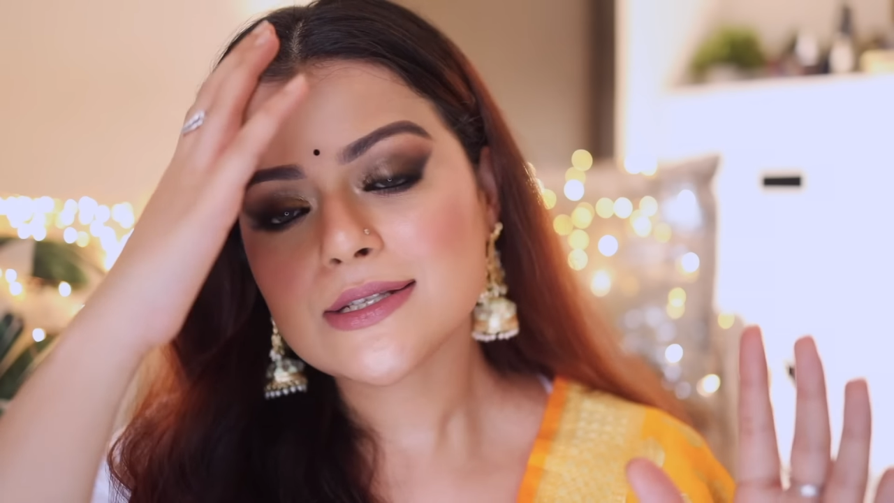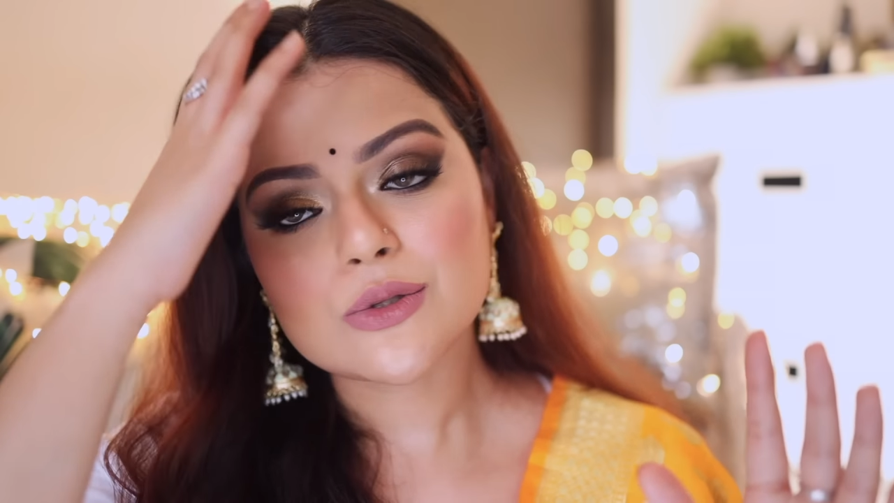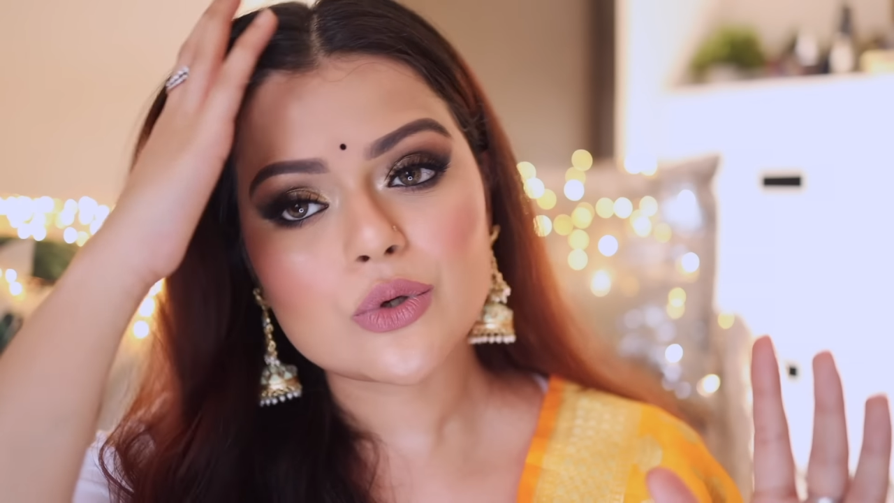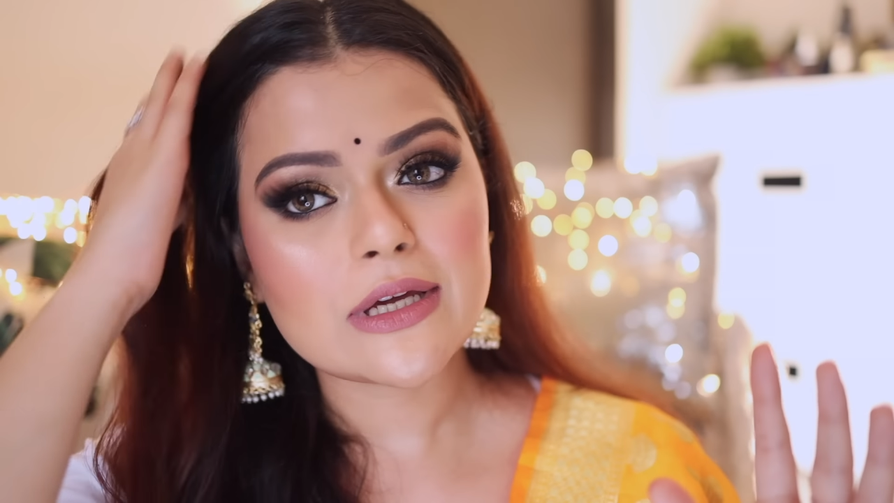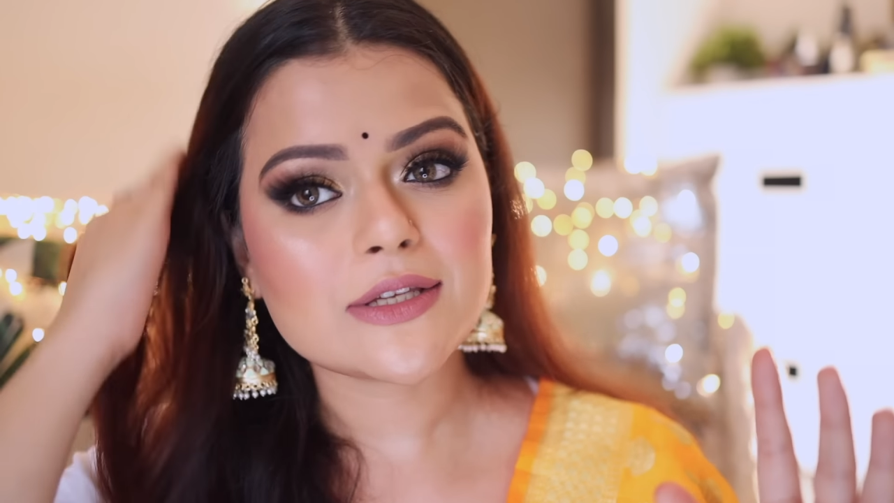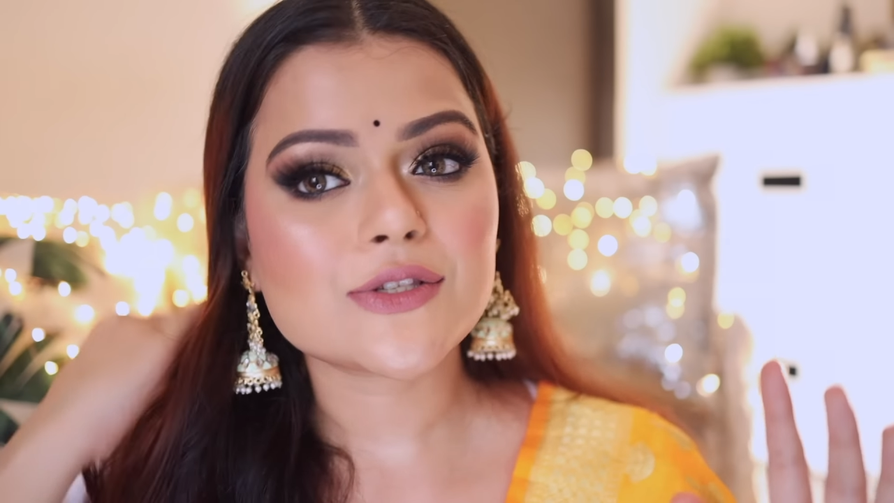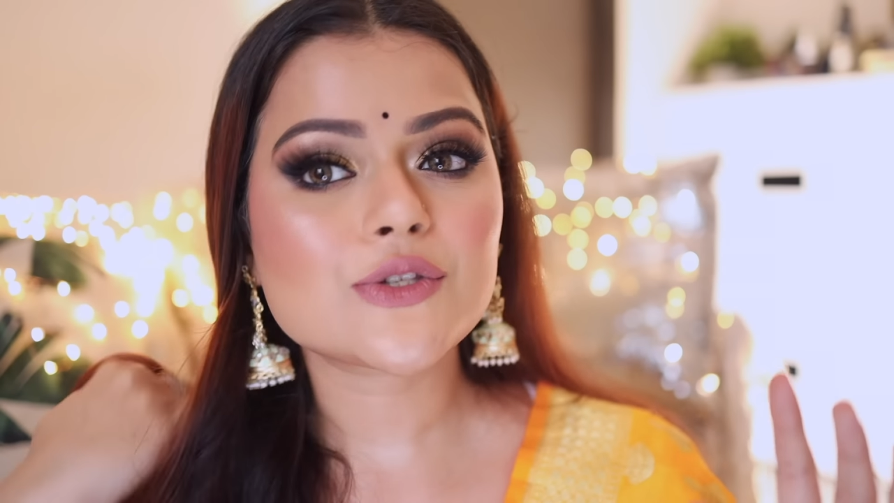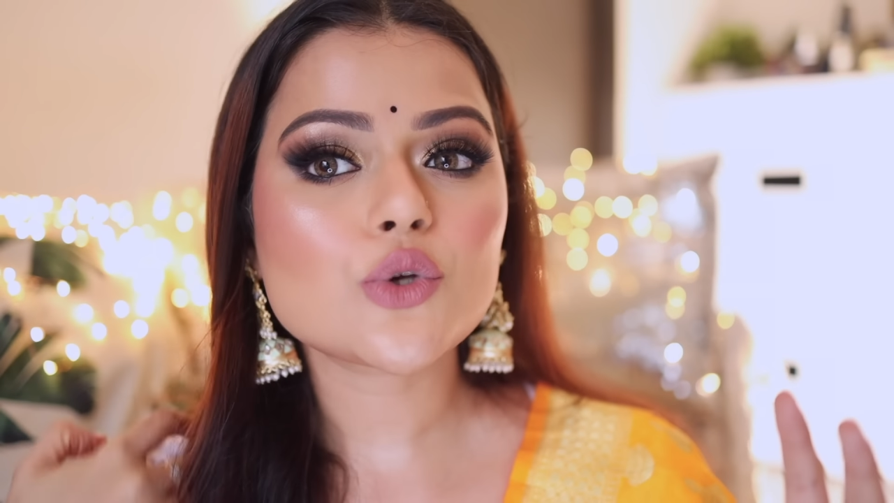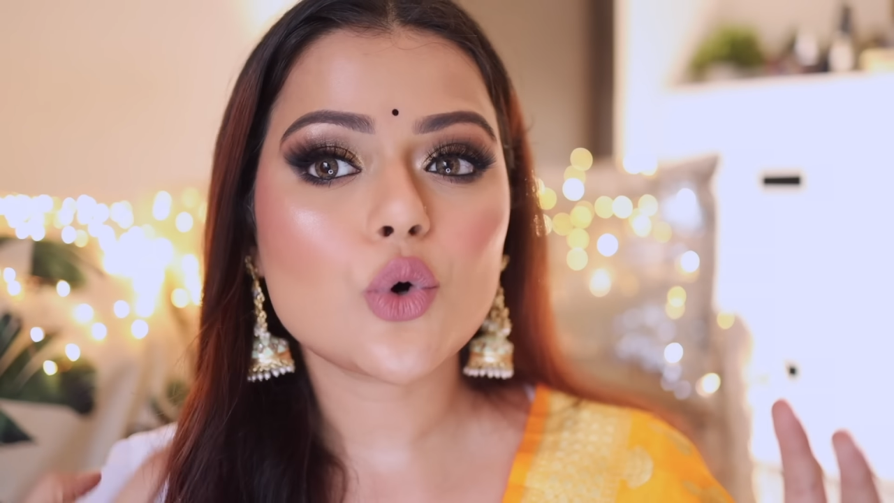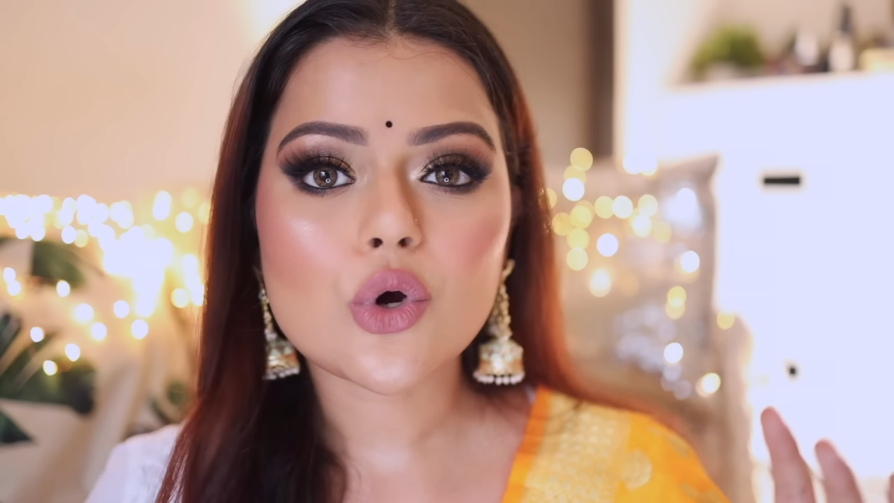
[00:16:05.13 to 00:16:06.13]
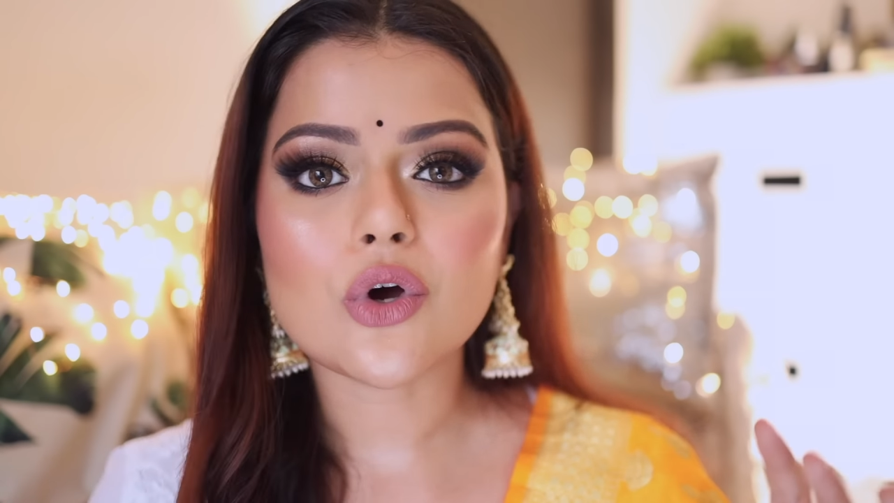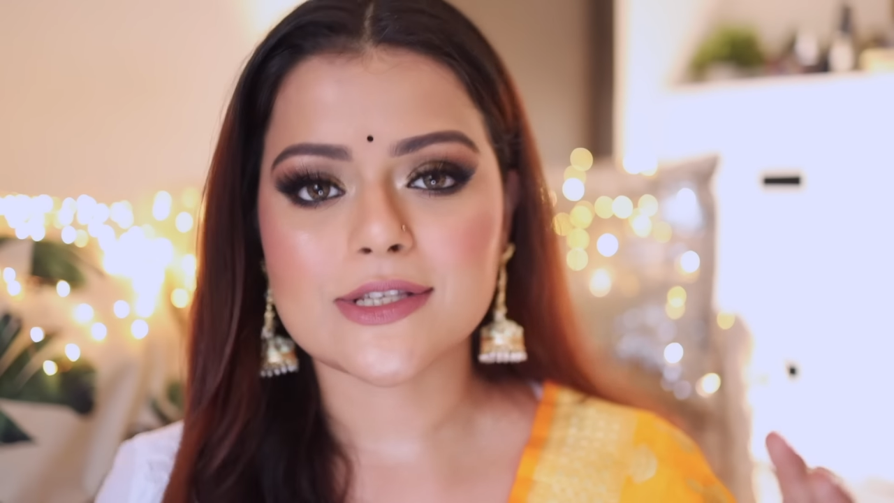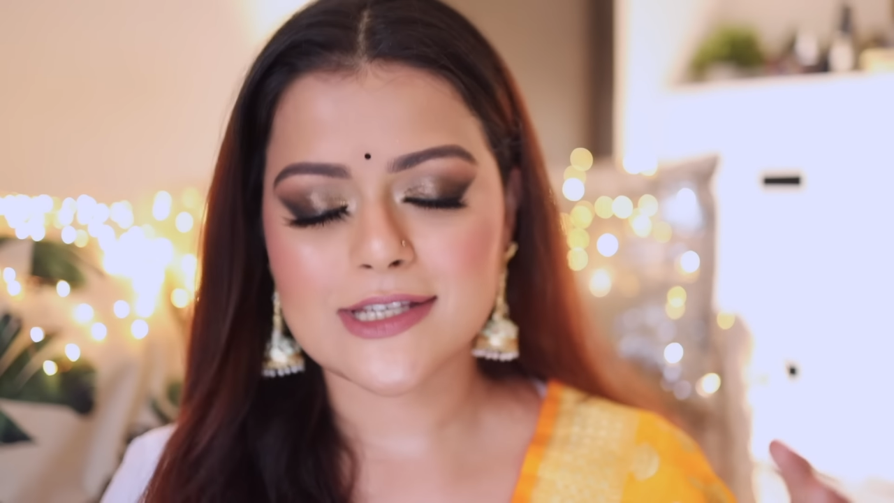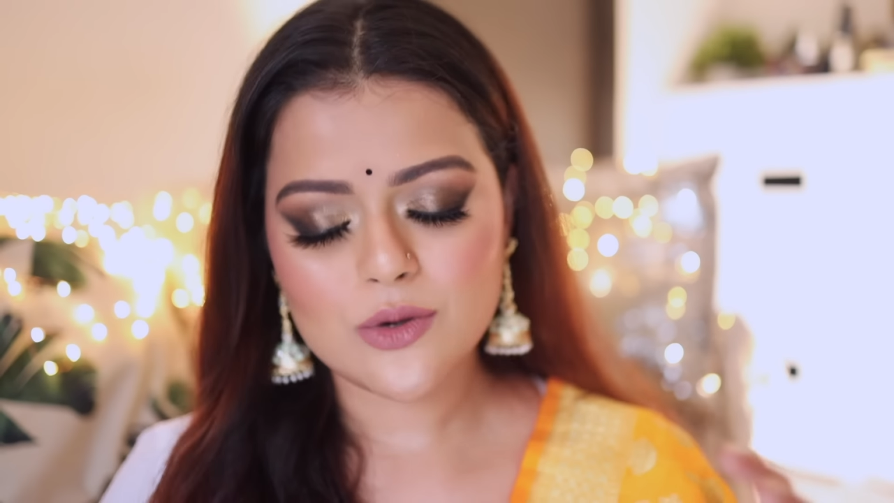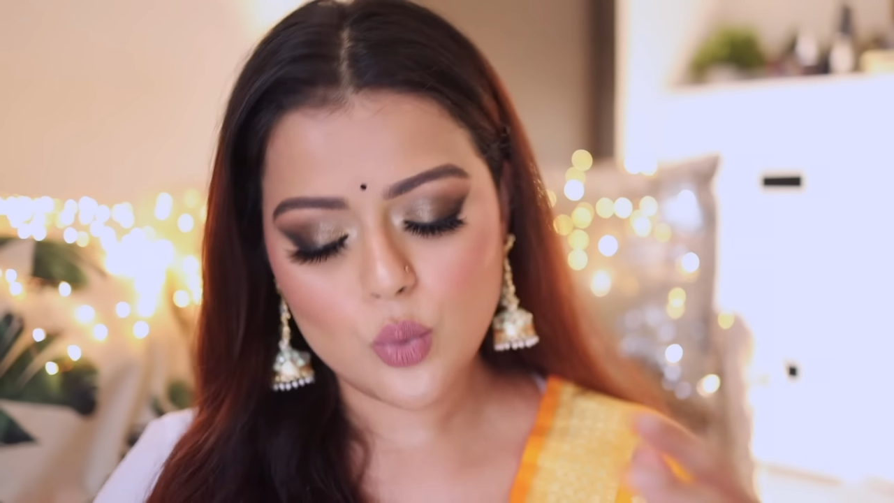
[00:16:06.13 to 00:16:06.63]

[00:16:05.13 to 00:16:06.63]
is looking so glossy,